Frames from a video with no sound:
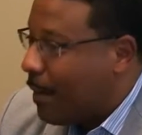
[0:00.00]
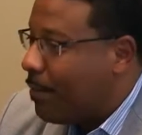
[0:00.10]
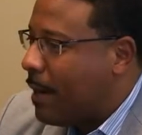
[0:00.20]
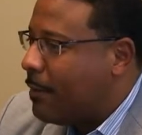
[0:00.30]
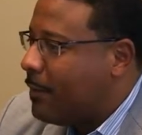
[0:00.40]

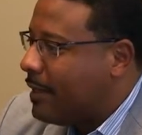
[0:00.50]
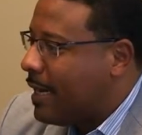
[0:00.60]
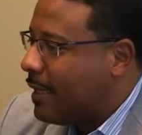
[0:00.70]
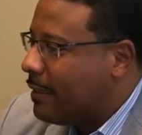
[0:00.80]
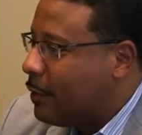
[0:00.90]
probably would
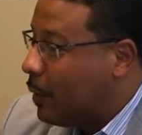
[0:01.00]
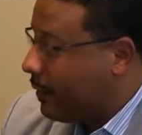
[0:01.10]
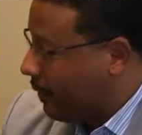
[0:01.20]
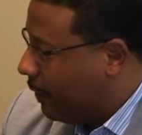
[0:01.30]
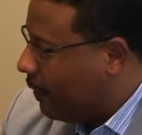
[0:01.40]
not
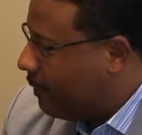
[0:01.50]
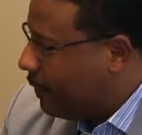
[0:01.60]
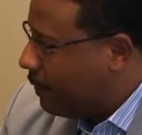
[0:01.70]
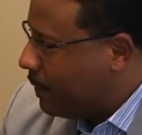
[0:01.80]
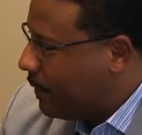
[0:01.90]
quit the law
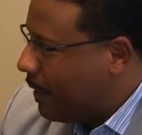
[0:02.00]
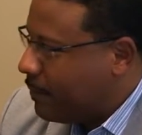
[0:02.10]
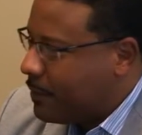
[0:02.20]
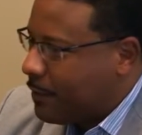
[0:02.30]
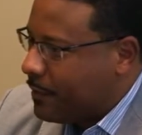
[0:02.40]
firm, but I
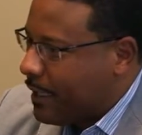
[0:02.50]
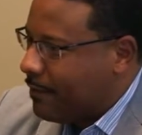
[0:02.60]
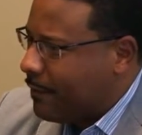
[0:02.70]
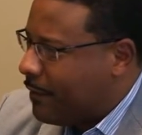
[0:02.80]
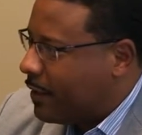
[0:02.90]
would certainly
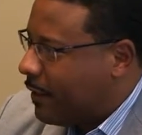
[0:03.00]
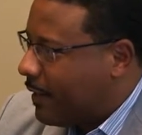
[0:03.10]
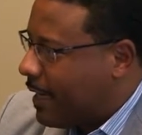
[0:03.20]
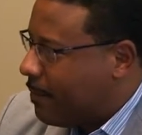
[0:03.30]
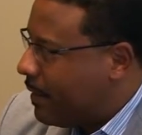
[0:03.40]
have to figure
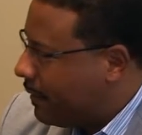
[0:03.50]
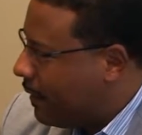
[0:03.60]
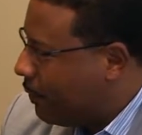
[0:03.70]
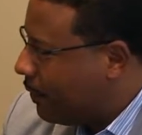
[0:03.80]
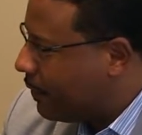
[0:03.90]
out how to make
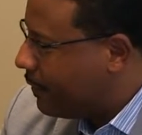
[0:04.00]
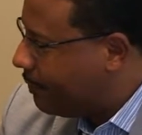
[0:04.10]
that work.